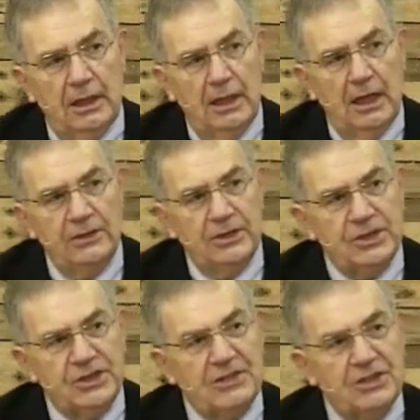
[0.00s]
And
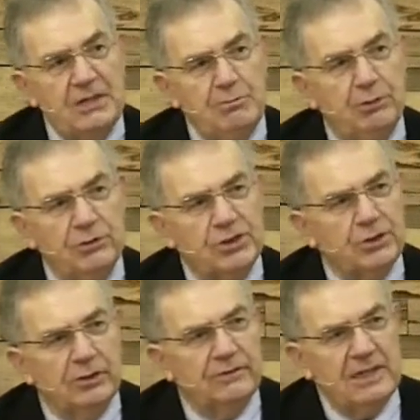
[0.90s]
it's as he puts
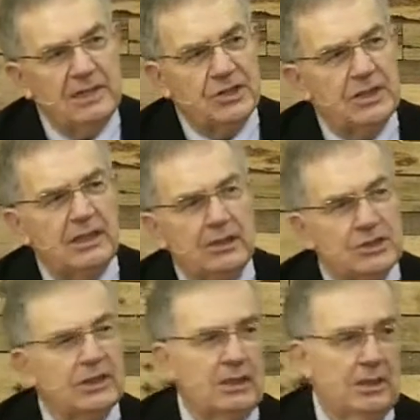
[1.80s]
all of these things
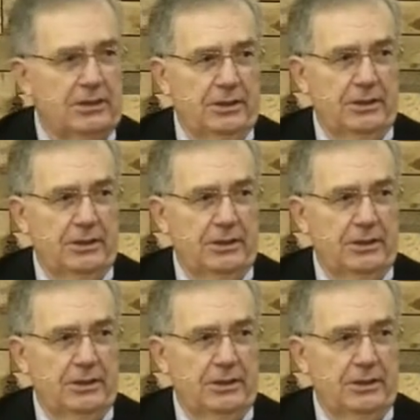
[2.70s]
together.